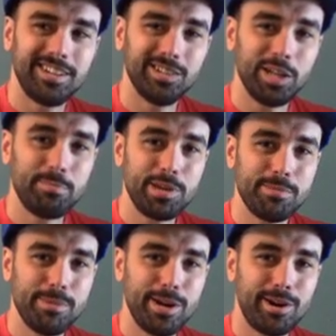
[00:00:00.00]

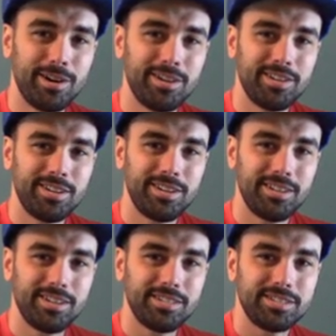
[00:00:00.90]
Olympia beer.
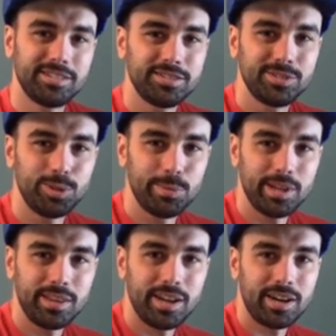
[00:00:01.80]
Let's zoom
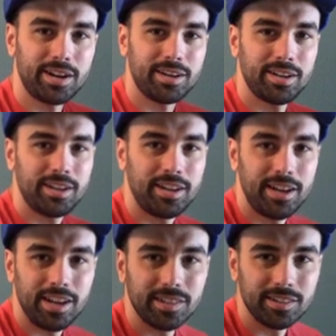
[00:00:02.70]
in there
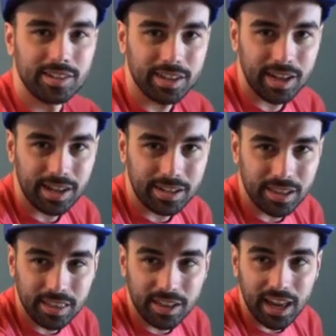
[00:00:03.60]
and look
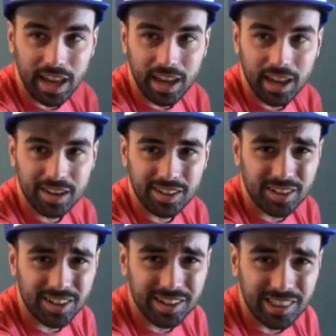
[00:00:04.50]
at the can.
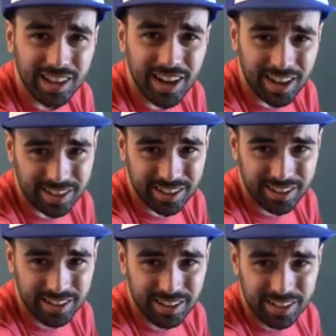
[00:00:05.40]
Good luck!
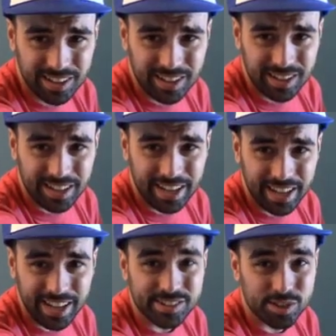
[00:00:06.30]

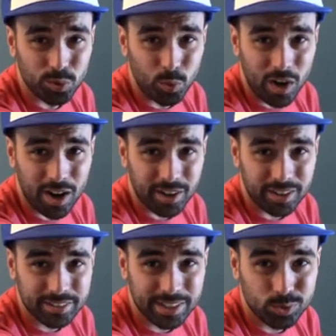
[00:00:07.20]
It's the
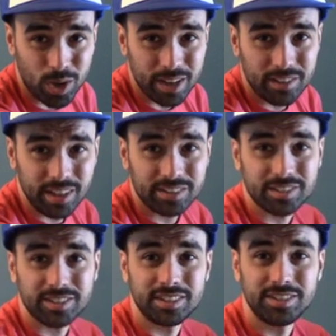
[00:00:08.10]
water. That's why it
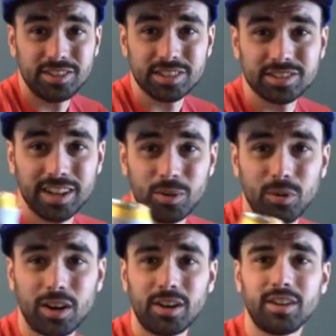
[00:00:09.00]
tastes just like
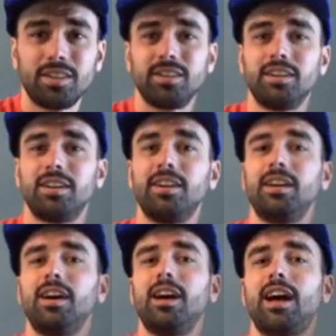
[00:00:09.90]
water.
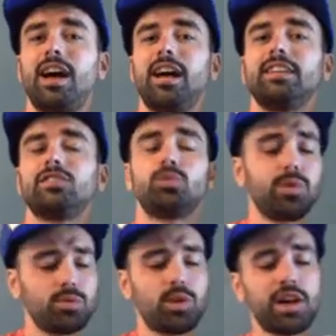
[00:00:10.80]
So the
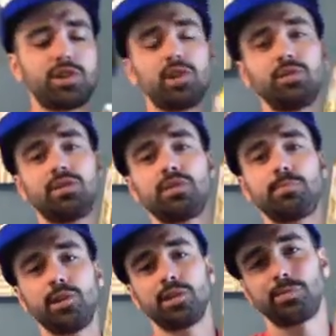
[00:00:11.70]
reason why I chose this
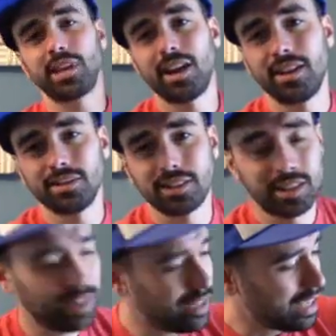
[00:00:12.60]
beer is because
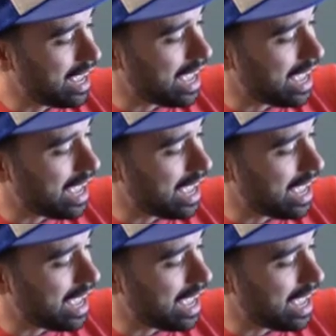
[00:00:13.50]
Clint